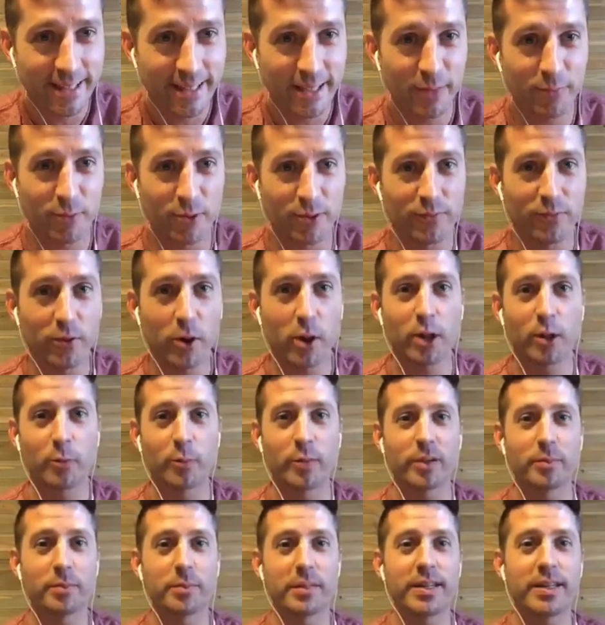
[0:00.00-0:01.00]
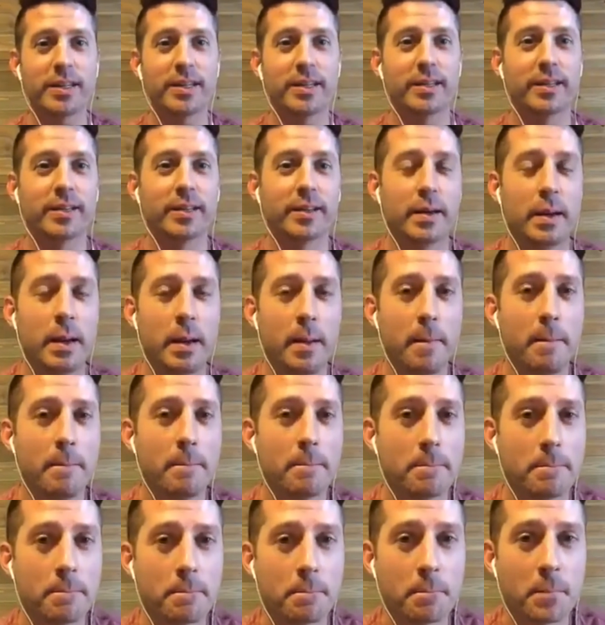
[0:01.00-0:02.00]
If you're following me,
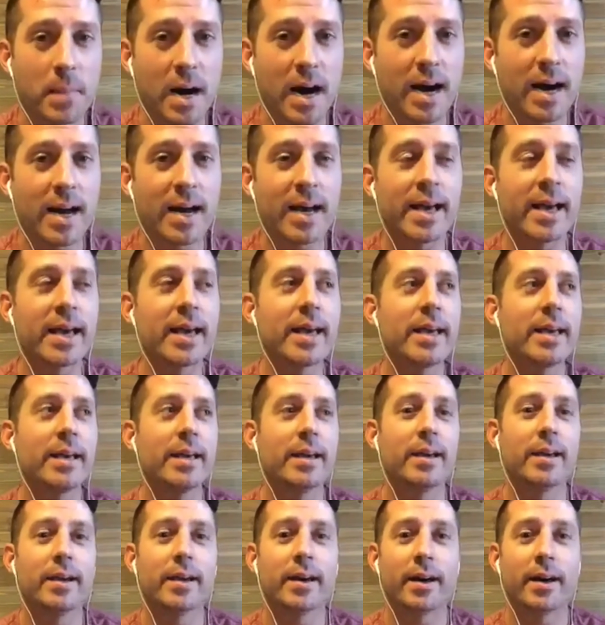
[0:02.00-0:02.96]
my